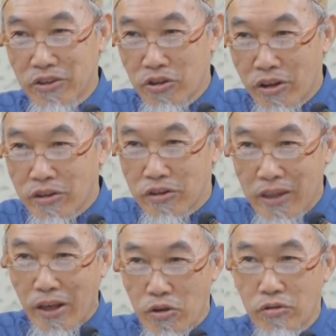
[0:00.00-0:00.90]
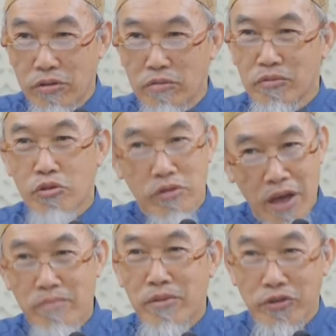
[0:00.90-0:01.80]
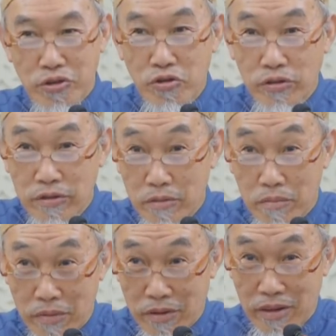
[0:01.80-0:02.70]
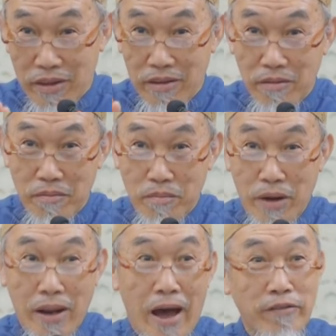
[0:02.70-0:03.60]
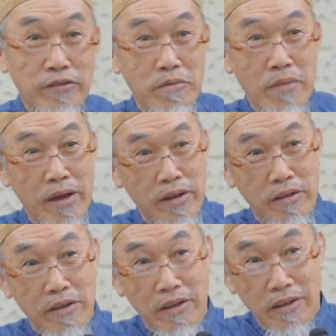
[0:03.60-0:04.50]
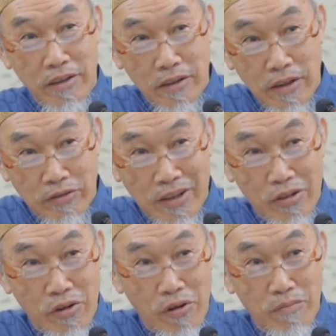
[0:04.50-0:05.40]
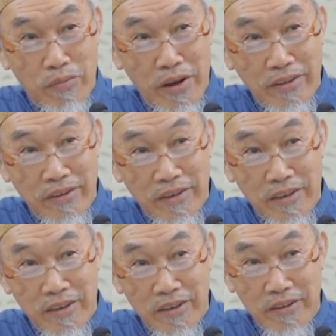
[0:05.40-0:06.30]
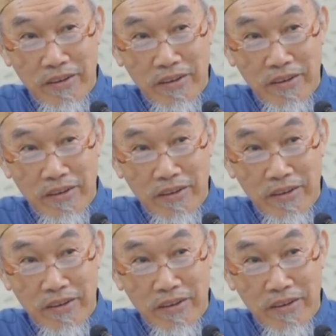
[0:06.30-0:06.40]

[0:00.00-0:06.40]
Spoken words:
not that good, to them is good. But after married, they start to complain already.